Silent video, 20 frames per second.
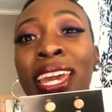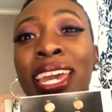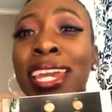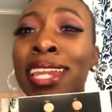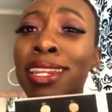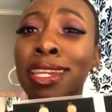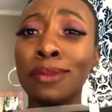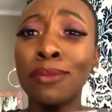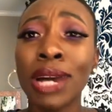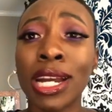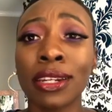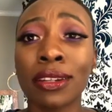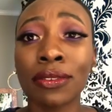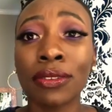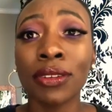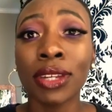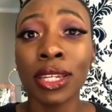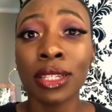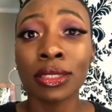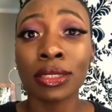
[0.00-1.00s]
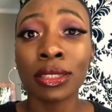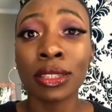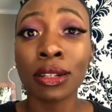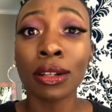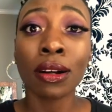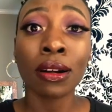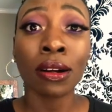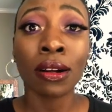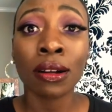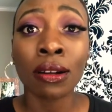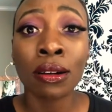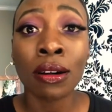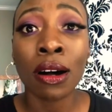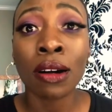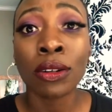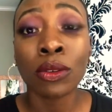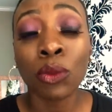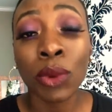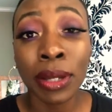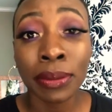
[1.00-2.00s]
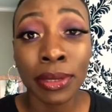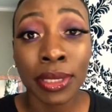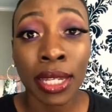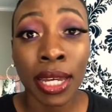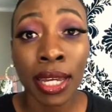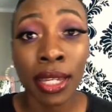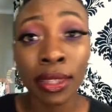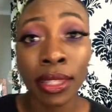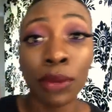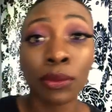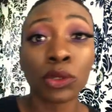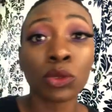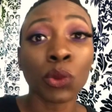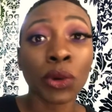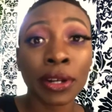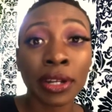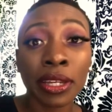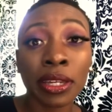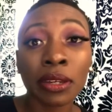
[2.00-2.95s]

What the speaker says: And in my defense, the girl on the website that was wearing